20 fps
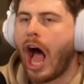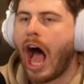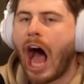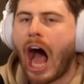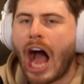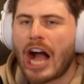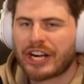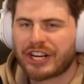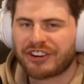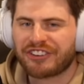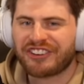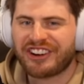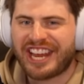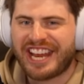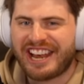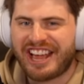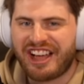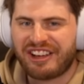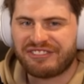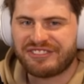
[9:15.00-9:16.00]

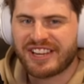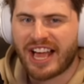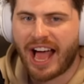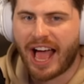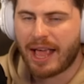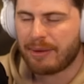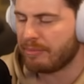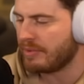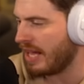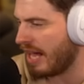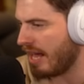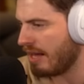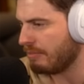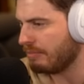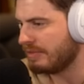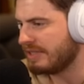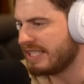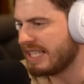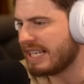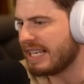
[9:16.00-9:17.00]
Ocarina of Time
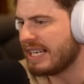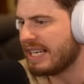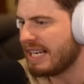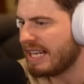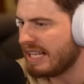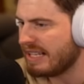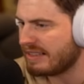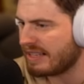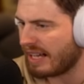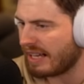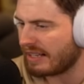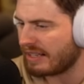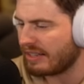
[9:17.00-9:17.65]
game didn't need that.